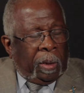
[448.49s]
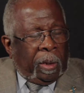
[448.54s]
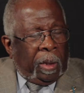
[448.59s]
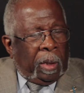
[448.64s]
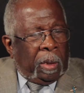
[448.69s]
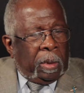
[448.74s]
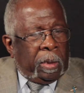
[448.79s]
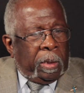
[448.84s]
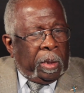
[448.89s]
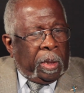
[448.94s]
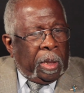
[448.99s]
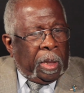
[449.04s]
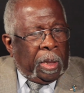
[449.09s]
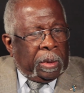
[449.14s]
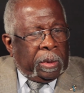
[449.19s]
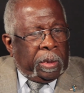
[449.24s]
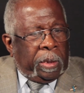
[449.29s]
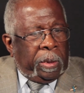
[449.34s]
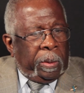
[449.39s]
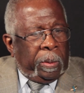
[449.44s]
the things you
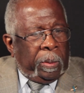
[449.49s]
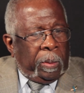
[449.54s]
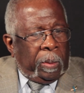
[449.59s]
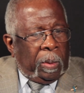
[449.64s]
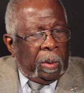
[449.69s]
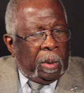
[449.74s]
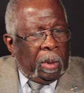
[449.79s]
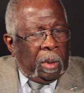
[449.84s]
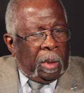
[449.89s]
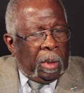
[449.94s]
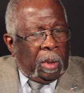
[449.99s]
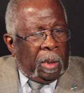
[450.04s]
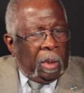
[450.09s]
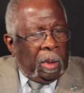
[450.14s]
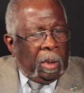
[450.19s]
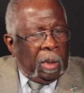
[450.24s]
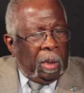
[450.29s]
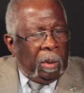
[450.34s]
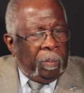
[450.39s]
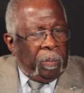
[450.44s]
got
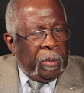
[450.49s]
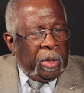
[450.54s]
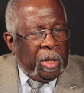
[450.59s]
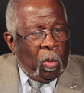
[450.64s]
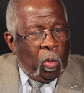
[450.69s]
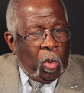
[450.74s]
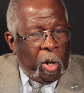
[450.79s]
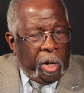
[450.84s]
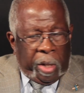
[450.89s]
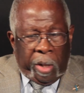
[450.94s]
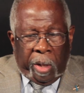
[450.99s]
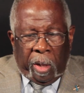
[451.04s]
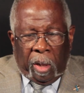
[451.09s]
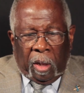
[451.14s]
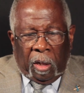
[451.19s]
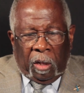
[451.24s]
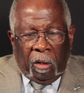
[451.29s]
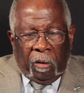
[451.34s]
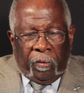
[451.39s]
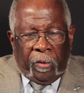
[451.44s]
to be aware
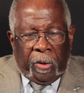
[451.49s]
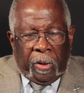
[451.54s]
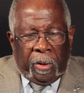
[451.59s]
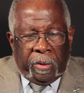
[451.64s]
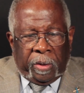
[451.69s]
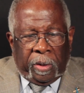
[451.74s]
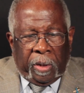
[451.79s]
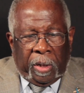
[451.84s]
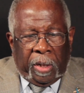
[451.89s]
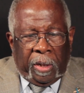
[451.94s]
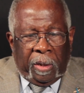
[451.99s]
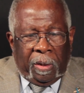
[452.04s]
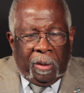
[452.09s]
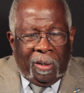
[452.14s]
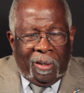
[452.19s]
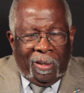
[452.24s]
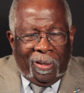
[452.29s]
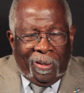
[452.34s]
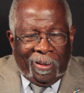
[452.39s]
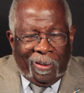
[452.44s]
of is that
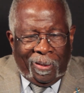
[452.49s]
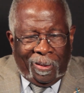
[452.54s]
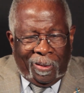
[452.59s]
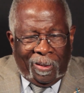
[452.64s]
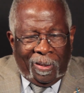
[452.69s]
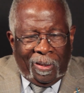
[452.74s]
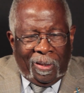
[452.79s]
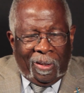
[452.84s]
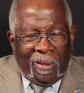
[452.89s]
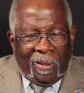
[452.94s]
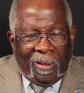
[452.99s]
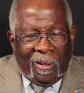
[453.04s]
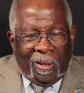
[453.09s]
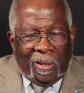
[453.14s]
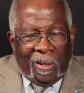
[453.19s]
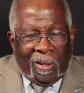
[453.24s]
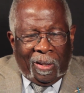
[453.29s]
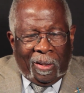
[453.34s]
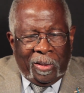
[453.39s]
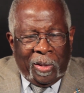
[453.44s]

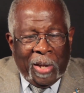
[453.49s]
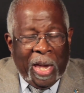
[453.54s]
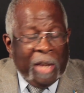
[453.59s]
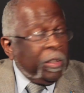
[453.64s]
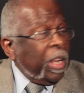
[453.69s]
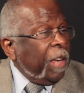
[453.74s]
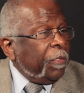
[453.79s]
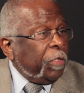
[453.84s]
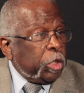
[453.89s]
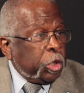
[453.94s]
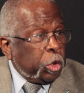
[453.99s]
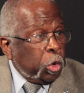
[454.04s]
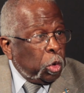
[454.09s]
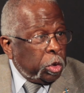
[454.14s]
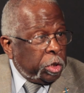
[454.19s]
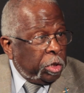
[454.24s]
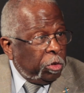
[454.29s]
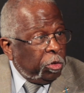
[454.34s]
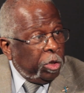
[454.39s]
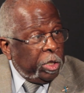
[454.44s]
you have to have a
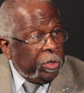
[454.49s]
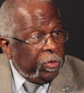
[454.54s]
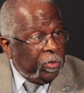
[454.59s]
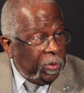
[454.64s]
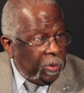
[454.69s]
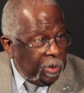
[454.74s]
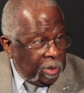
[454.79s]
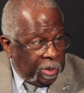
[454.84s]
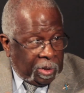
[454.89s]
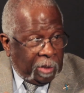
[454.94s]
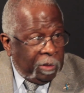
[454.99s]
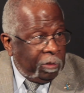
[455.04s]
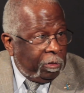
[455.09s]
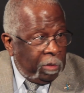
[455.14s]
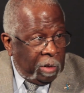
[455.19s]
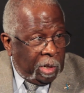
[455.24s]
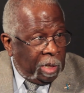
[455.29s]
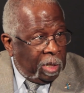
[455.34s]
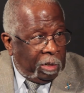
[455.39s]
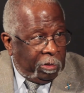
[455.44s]
source of
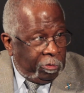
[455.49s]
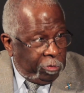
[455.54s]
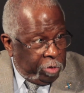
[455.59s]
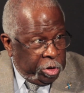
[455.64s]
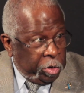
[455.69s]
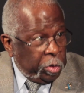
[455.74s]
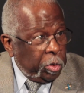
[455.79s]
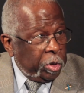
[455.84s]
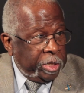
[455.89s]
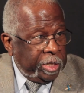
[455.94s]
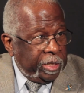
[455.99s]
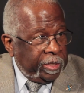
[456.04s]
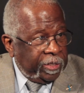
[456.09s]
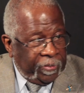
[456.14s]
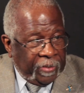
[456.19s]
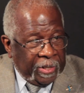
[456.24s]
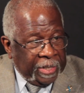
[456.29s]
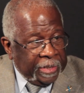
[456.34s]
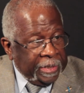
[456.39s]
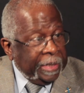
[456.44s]
resources,
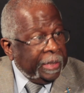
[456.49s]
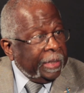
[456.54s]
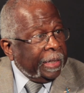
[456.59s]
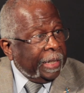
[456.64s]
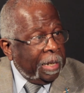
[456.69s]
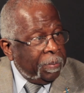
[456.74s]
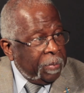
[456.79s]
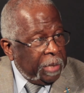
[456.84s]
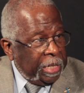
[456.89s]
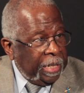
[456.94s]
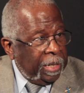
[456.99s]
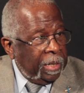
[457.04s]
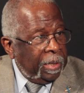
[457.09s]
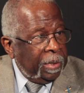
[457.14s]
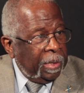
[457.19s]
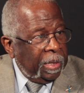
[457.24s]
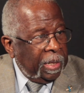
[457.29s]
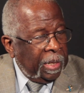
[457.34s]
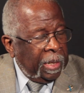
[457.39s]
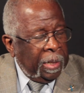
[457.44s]
funding coming
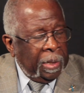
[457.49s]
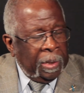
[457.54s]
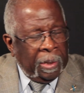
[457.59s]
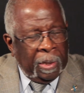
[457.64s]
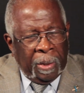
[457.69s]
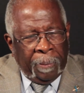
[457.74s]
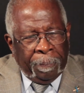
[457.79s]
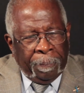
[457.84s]
in, and